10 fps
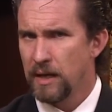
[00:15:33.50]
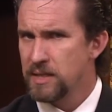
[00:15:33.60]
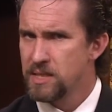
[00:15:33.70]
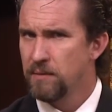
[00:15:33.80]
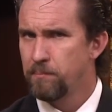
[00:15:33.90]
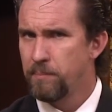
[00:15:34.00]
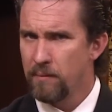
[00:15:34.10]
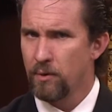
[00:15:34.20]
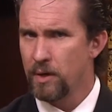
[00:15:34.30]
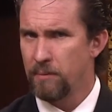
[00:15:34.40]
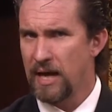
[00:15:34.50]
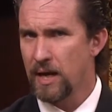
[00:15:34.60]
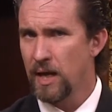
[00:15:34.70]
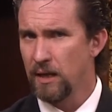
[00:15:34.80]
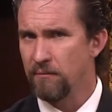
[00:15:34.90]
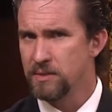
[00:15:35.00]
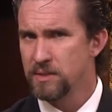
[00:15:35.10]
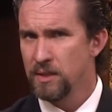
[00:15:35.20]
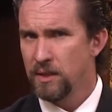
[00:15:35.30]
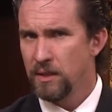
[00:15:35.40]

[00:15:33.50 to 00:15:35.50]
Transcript: I said pepperoni and black olives.